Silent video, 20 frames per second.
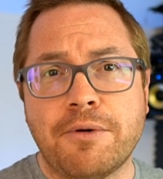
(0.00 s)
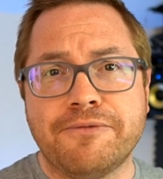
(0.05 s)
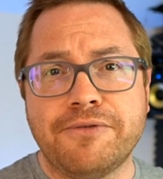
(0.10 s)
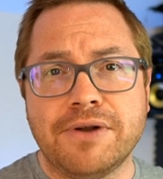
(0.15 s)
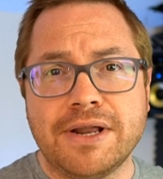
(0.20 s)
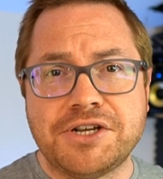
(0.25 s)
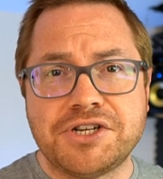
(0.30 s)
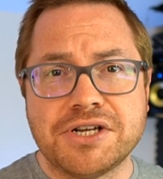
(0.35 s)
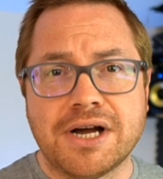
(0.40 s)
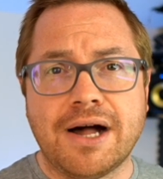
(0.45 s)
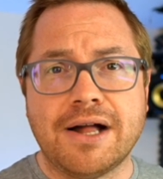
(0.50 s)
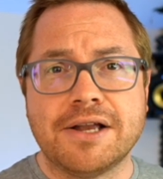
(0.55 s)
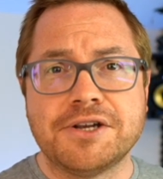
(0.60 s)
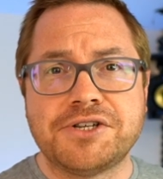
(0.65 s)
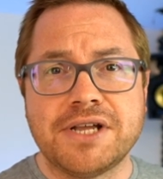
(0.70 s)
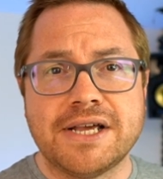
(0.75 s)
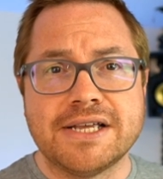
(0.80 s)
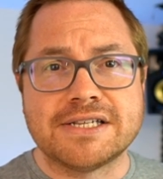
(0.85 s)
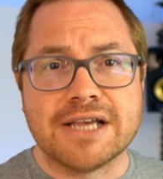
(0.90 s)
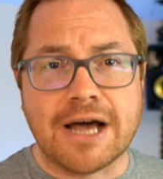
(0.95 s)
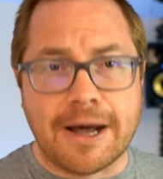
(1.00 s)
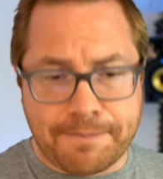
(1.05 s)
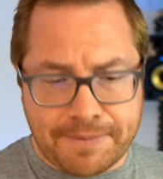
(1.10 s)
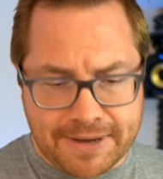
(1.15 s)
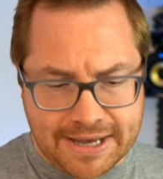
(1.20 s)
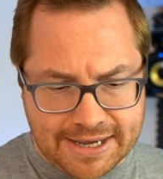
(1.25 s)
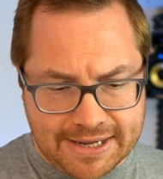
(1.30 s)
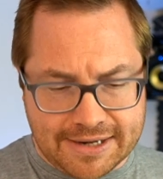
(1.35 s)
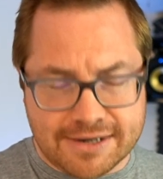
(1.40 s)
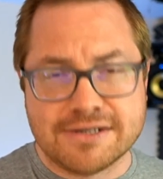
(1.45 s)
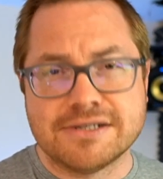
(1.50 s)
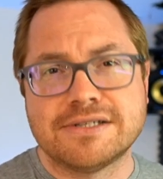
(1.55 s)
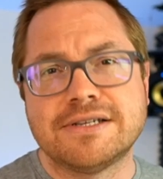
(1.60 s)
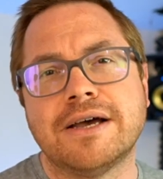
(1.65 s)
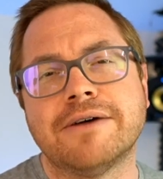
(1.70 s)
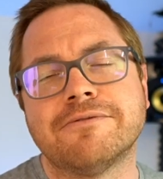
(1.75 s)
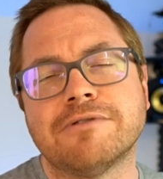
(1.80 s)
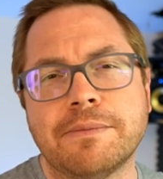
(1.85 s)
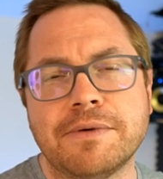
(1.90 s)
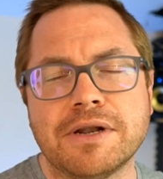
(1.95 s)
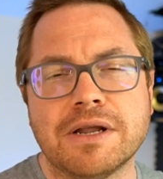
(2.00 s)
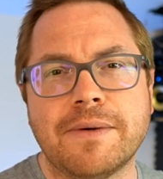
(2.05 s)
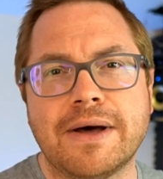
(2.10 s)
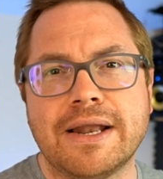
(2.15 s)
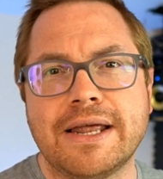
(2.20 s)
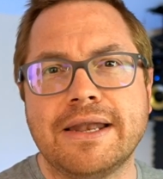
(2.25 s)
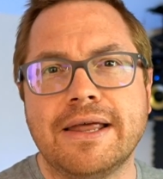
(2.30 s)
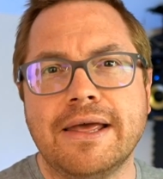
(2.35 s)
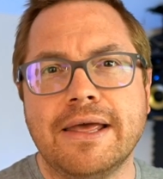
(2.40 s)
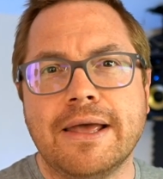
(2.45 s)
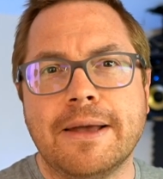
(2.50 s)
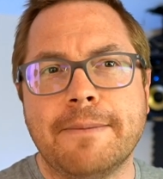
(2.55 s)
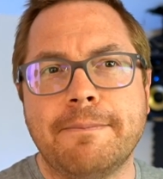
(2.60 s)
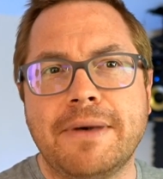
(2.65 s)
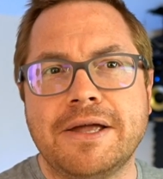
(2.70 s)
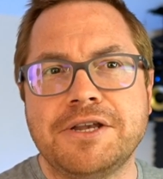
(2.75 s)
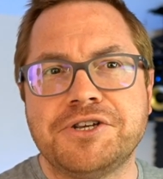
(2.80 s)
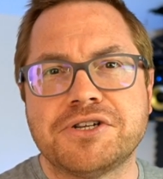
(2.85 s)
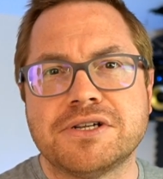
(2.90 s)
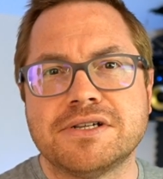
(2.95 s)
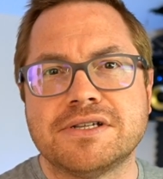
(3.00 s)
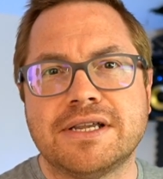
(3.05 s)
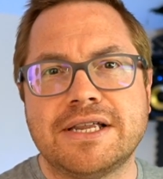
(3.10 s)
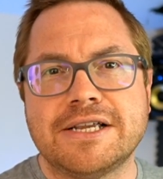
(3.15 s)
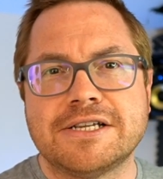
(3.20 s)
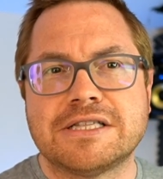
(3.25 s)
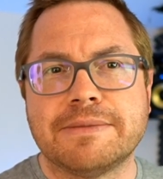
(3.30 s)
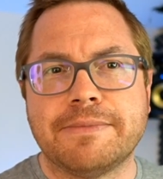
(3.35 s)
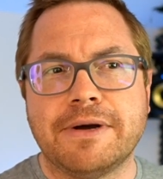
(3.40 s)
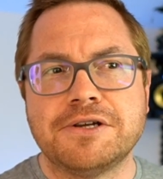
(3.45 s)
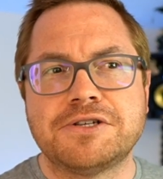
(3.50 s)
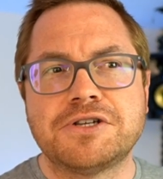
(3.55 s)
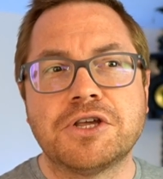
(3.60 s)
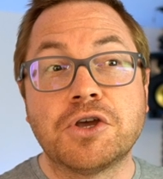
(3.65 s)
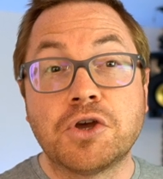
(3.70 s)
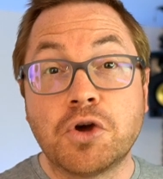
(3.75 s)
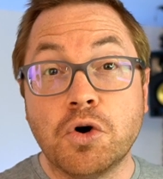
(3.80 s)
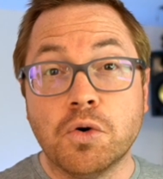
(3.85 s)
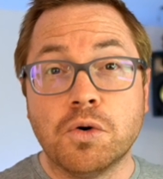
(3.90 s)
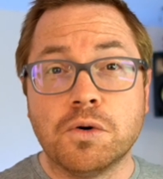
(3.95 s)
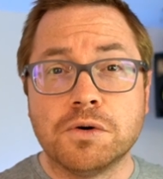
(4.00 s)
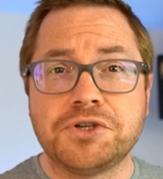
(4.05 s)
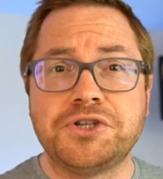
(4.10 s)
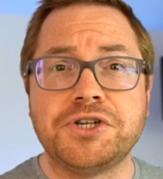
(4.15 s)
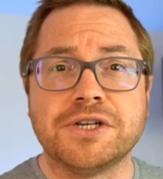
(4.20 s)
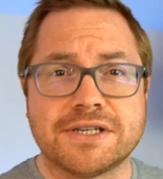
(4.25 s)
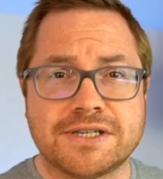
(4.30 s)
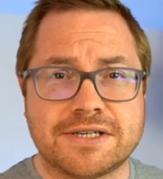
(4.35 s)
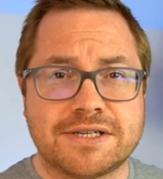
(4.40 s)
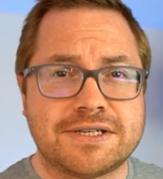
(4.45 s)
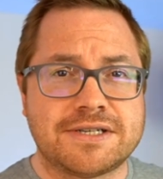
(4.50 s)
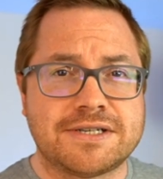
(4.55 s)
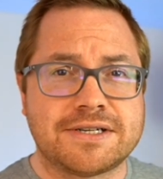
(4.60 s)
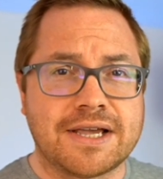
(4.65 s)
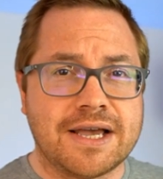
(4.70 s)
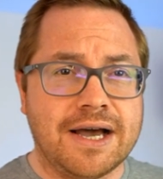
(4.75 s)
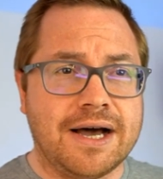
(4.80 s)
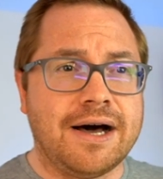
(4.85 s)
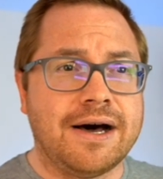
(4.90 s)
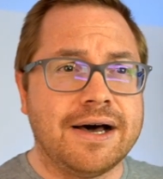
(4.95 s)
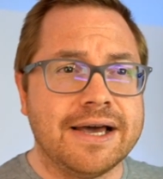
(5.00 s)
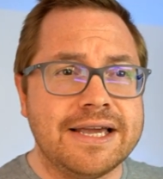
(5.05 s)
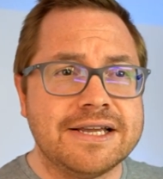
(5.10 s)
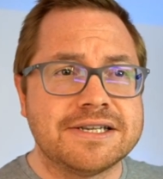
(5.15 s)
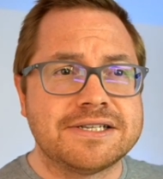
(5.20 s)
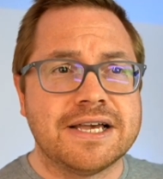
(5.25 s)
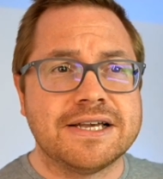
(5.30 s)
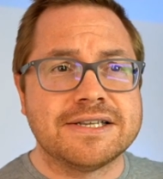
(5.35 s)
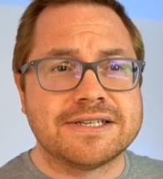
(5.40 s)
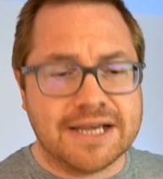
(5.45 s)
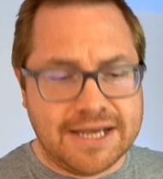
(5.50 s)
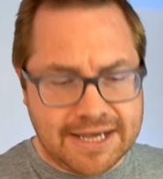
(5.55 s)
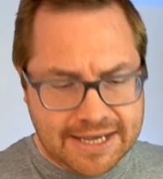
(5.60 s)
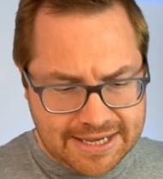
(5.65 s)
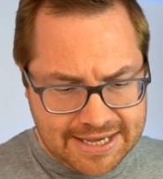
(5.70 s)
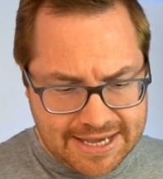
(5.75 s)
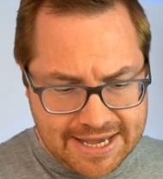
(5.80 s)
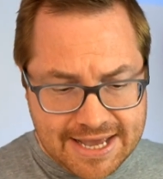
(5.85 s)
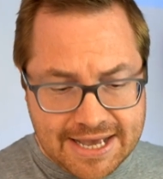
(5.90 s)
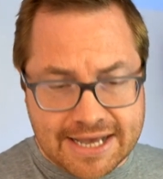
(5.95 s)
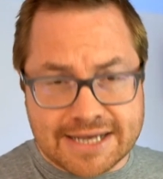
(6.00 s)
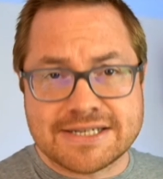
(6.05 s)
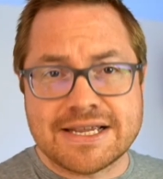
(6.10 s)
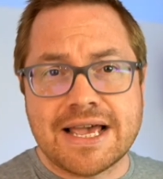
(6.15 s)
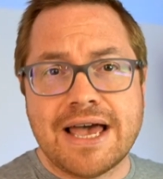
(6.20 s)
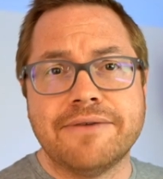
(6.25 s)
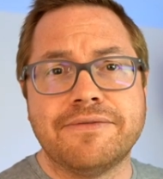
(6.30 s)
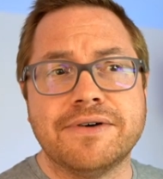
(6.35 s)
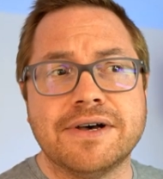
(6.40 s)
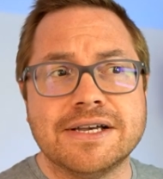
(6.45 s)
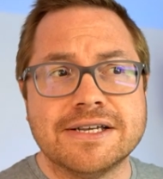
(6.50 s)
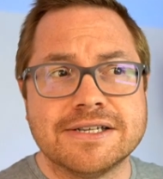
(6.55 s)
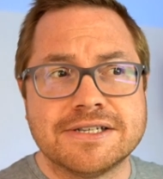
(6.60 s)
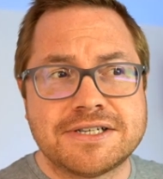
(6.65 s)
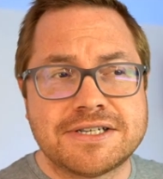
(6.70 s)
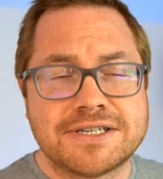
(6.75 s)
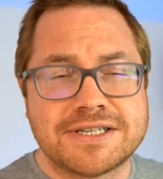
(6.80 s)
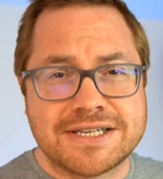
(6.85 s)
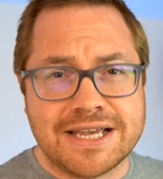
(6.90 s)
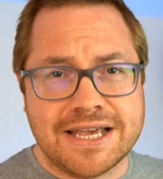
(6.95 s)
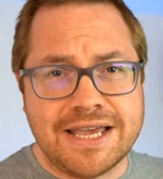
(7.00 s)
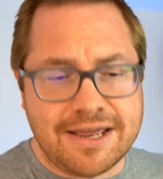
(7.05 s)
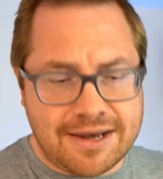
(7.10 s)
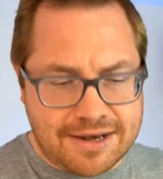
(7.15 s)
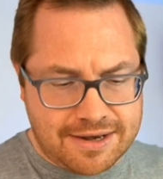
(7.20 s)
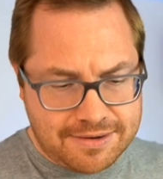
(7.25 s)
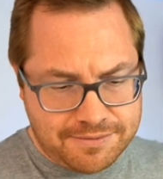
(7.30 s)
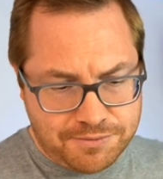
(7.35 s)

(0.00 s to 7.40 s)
Well, Fully Charged is up, and Robert Llewellyn mentions that it's the most gorgeous car he says he has ever seen,